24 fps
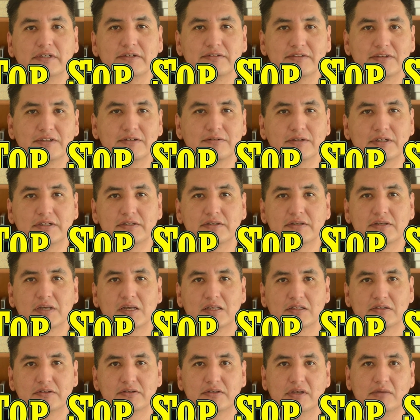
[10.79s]
series.
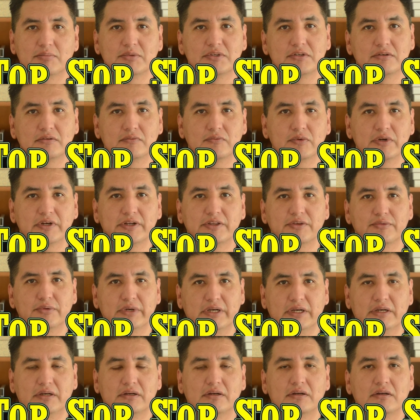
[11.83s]
This is episode 43.
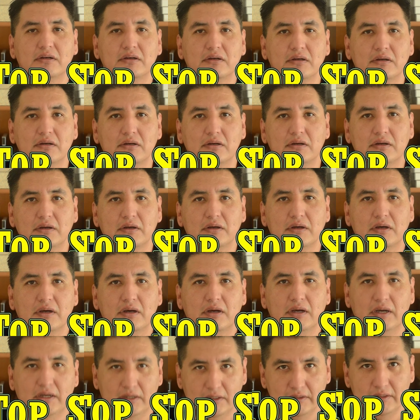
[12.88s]

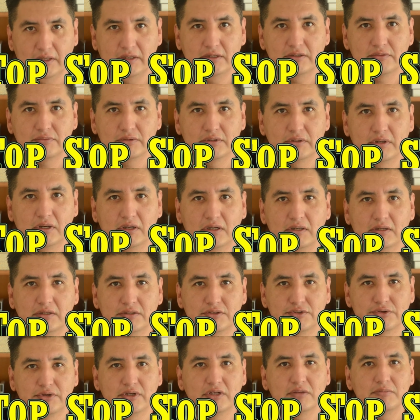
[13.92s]
Uh, thanks for uh,
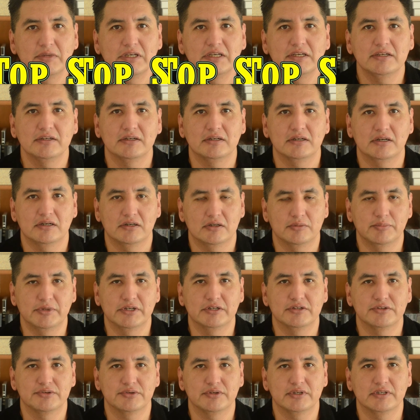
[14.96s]
joining me. I hope you're
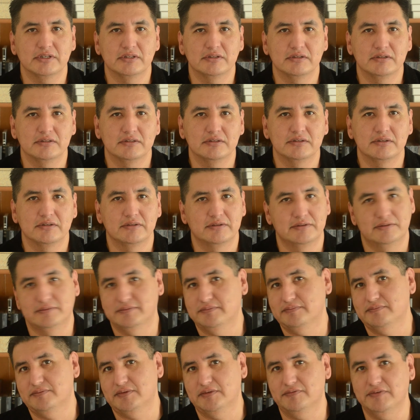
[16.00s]
enjoying the,
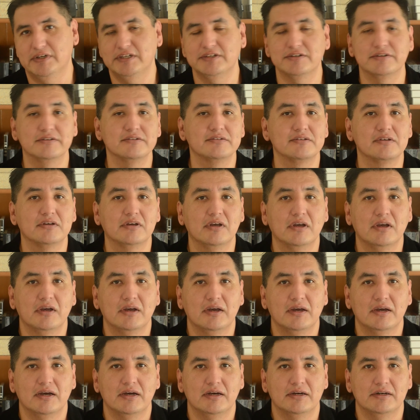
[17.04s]
the features.
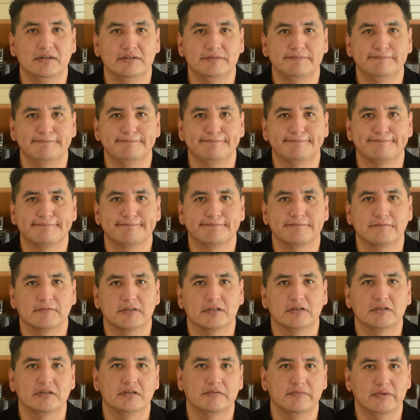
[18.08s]
Um,
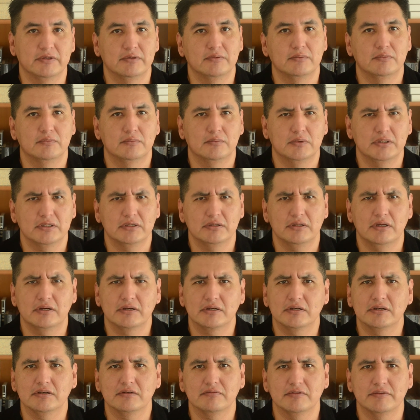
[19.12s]
if you want
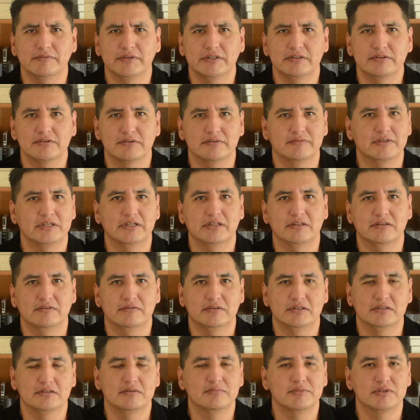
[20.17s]
longer reviews of any of the
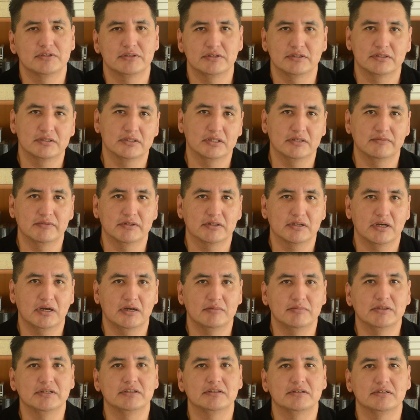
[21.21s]
films, just leave a
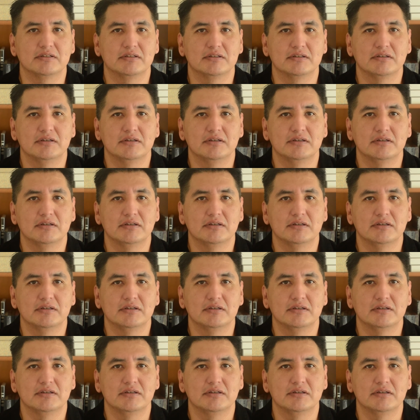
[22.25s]
comment